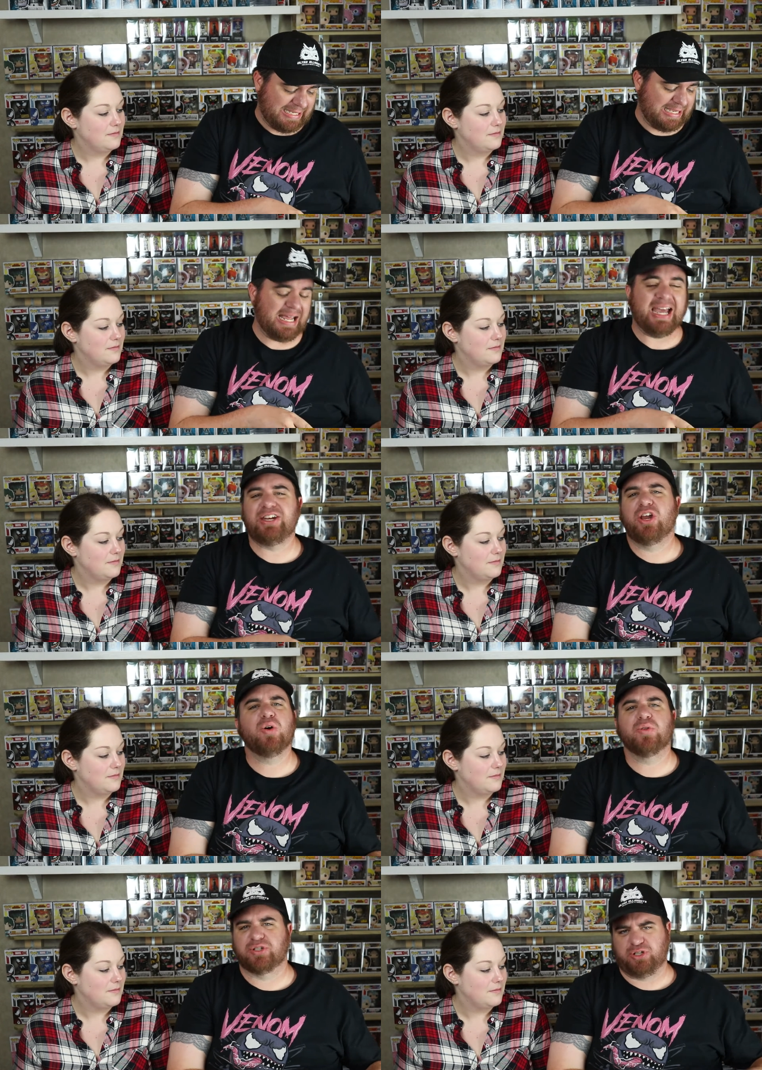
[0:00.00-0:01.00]
Speaker 1: And I
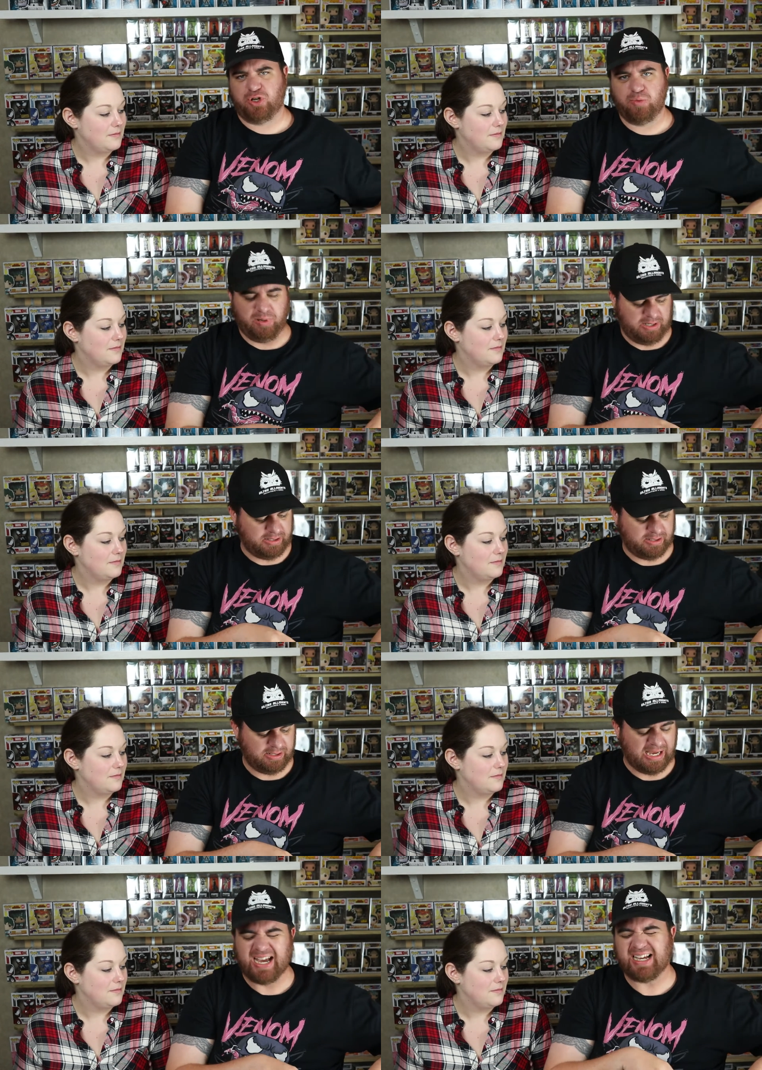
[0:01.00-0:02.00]
know there's a coupon.
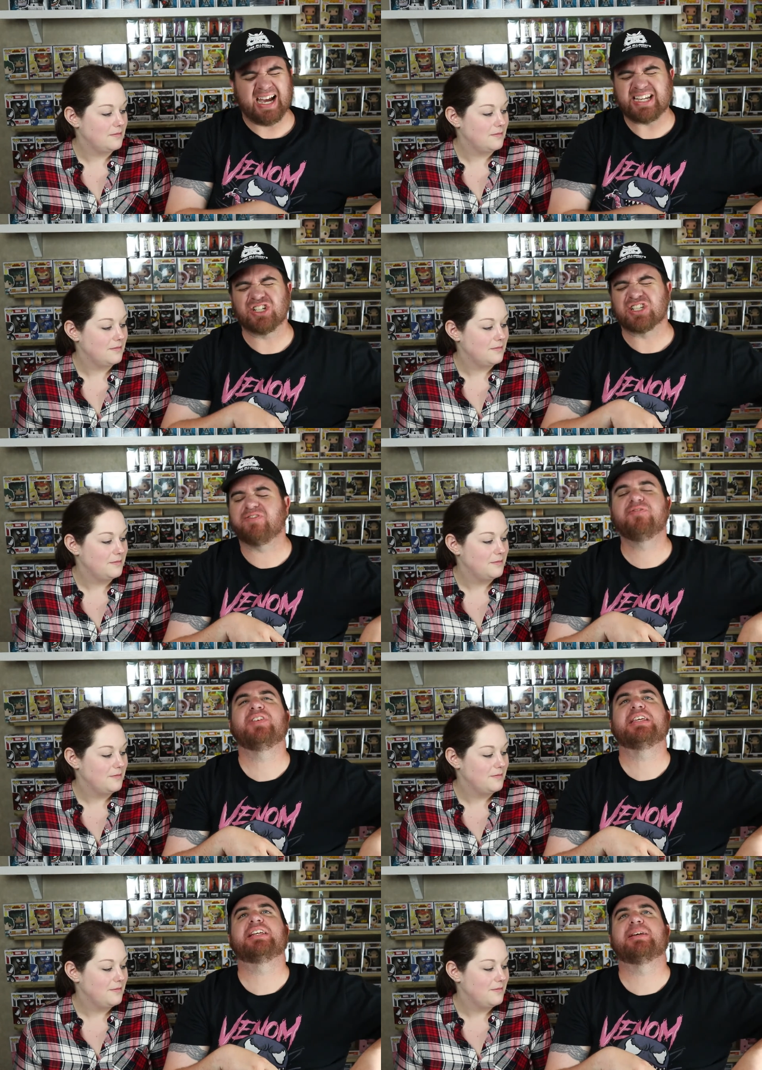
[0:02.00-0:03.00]
I can just
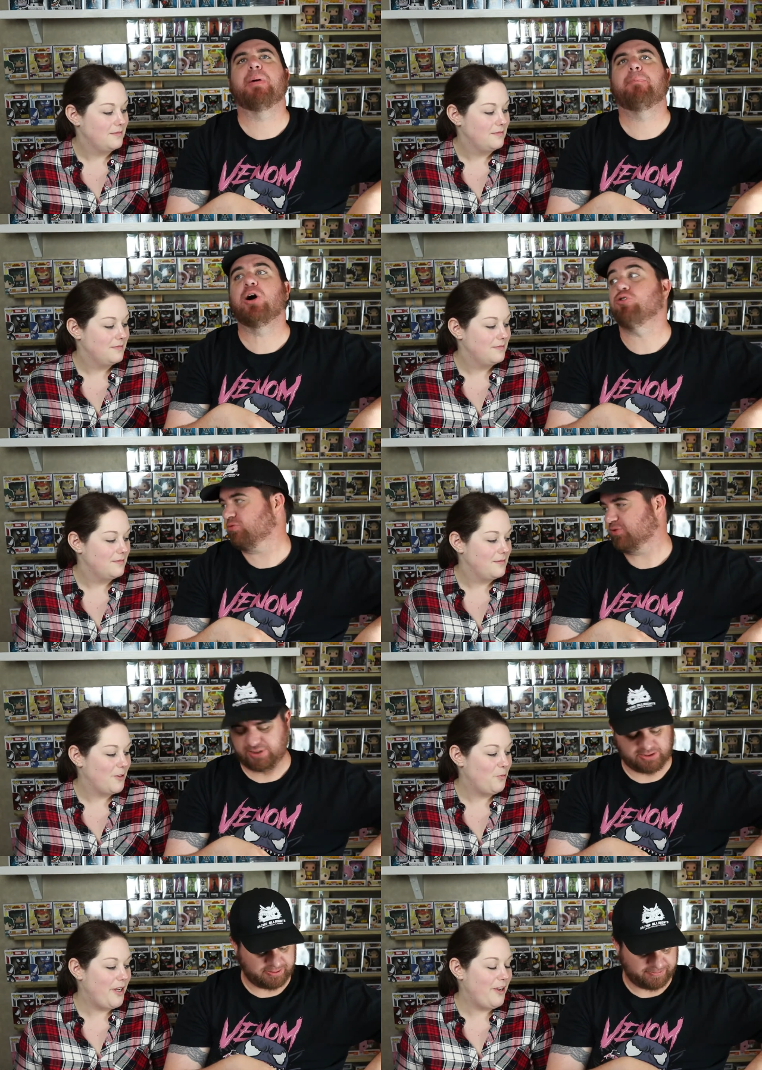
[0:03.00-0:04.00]
feel it in my
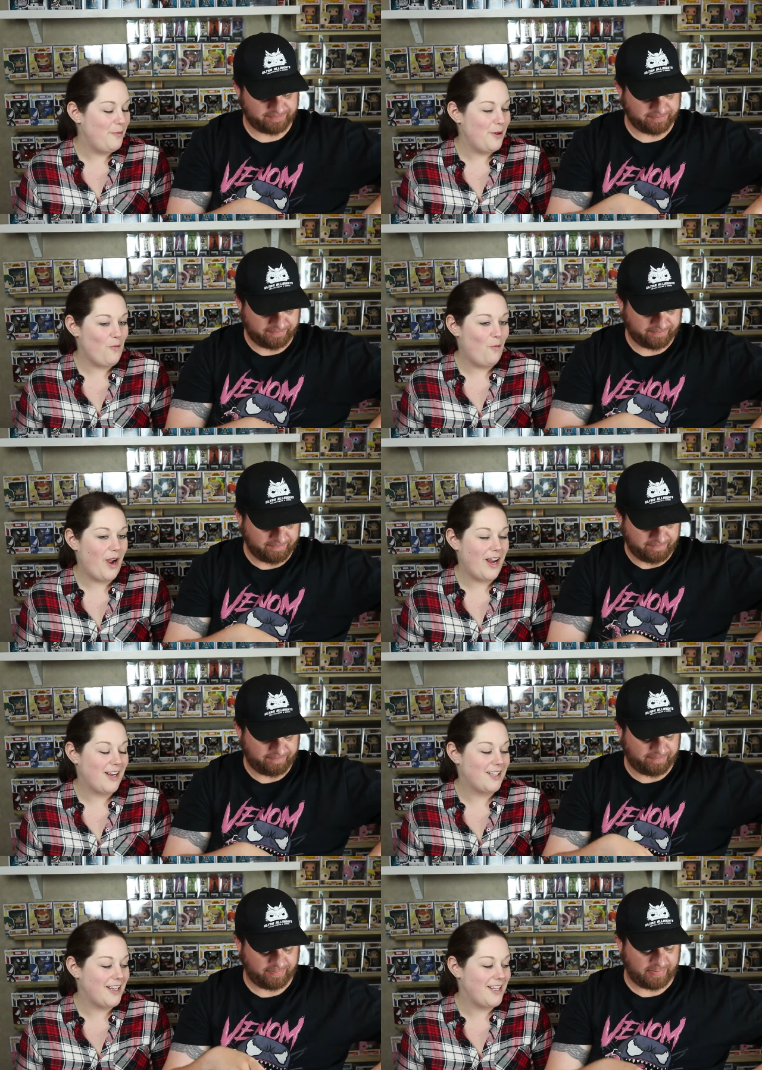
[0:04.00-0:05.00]
bones.
Speaker 2: We have been
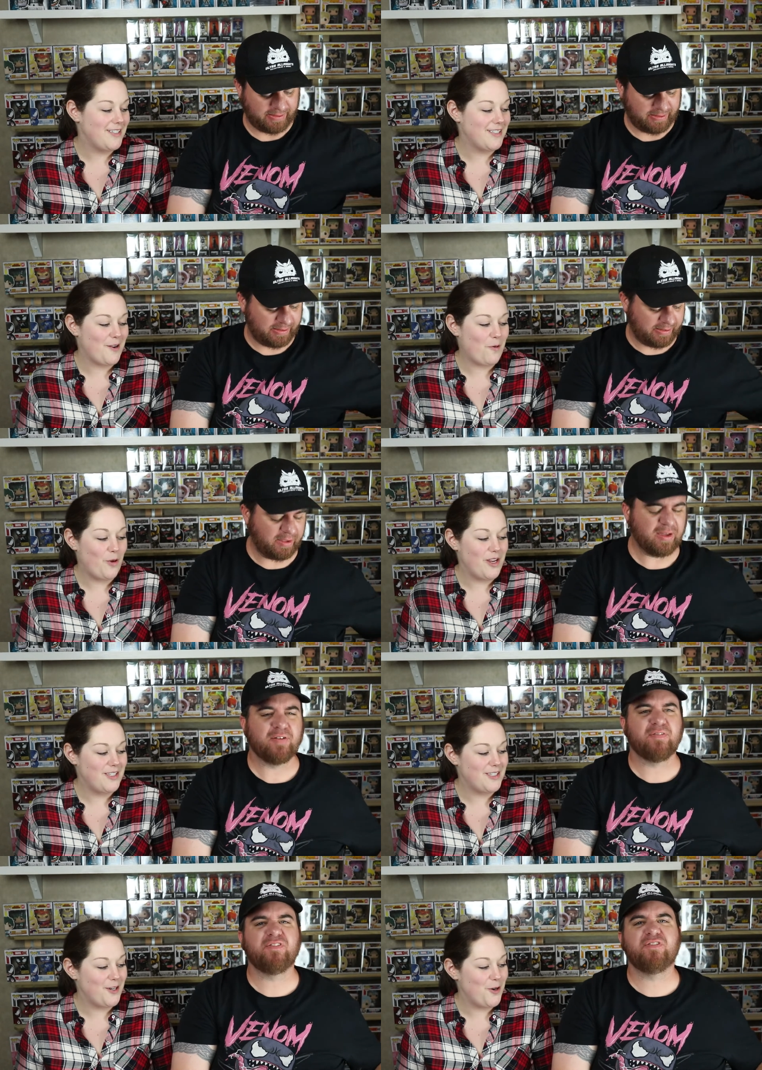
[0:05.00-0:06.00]
waiting, like you said,
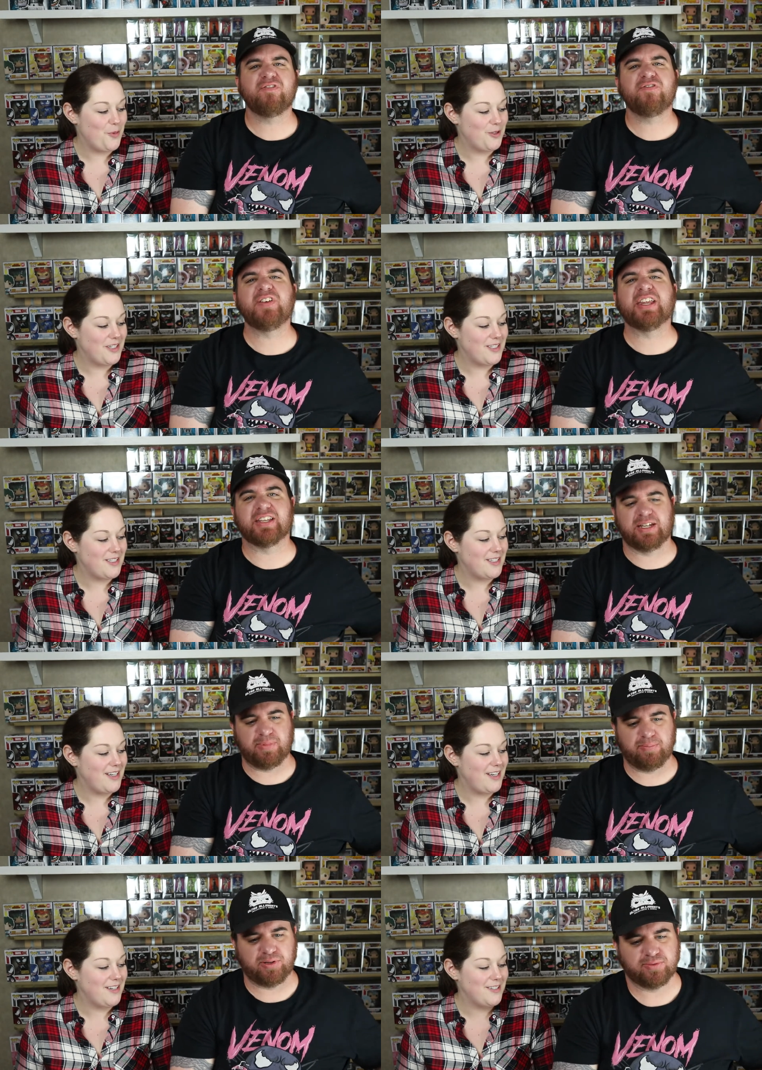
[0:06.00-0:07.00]
weeks to open these Feeling
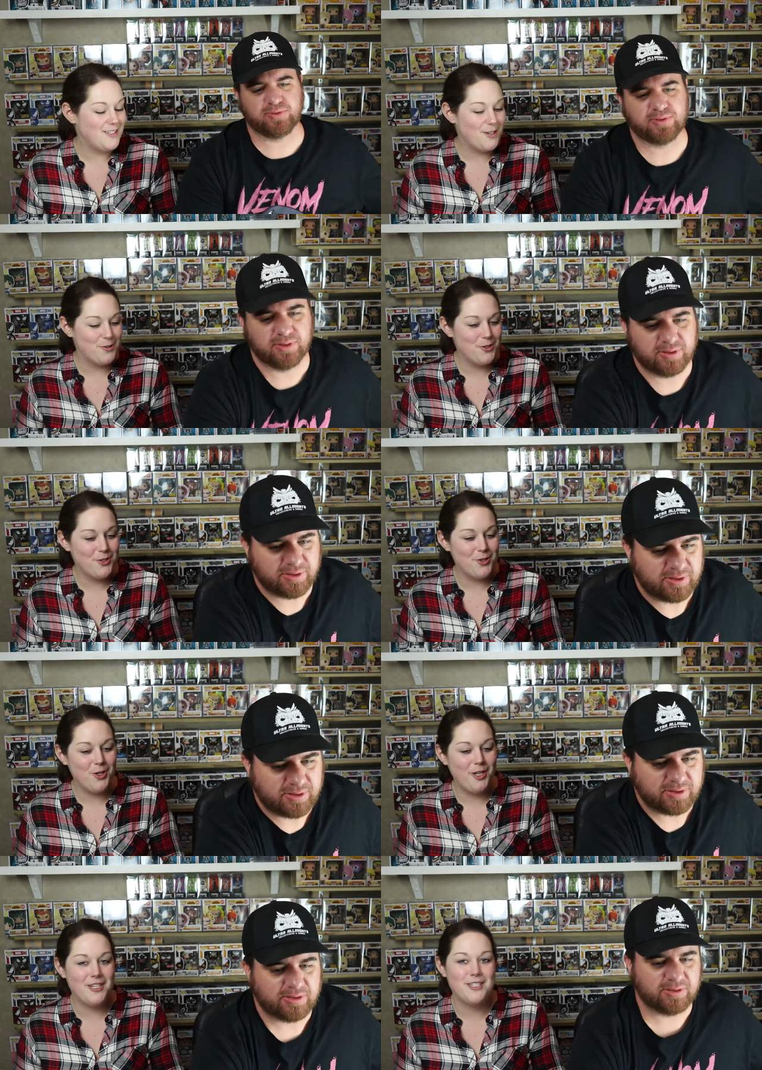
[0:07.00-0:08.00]
things, so
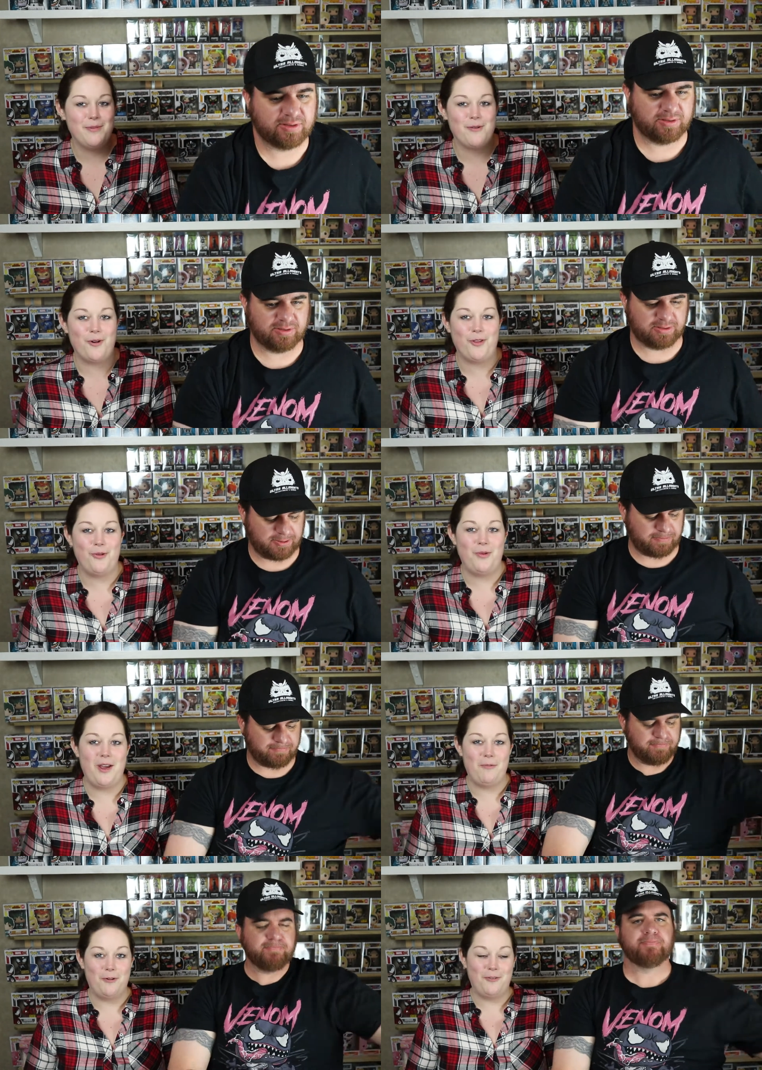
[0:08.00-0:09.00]
surely it's been worth the
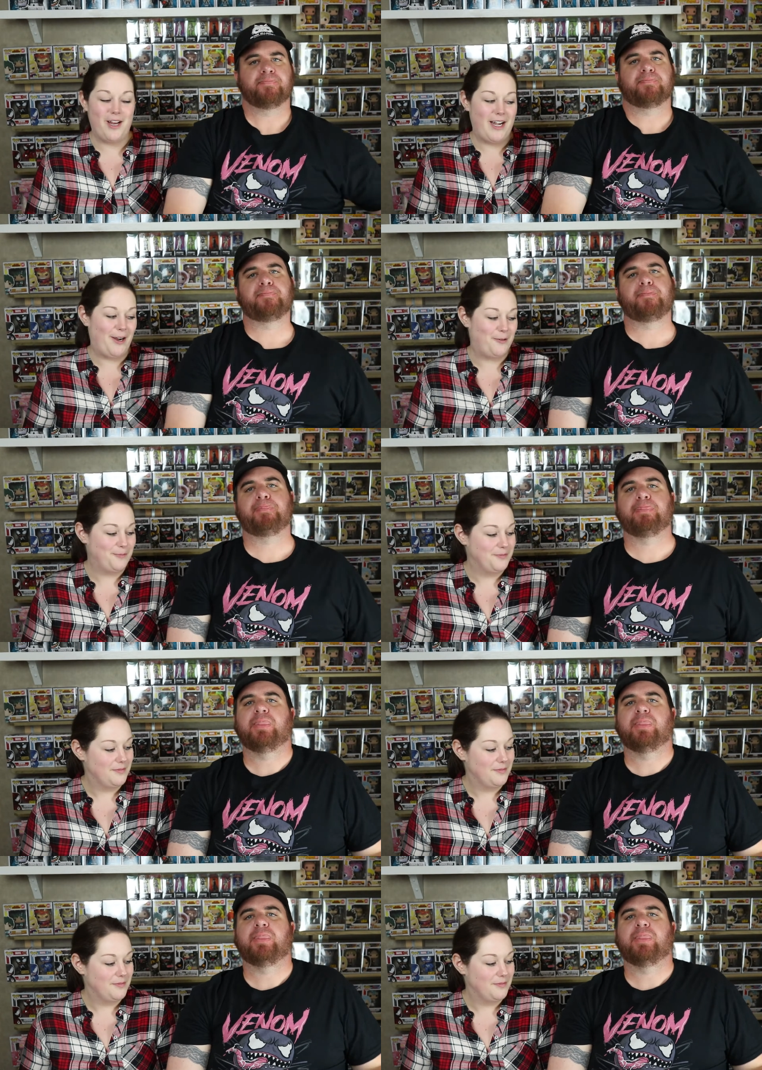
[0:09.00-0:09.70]
wait. We'll find
Speaker 1: out.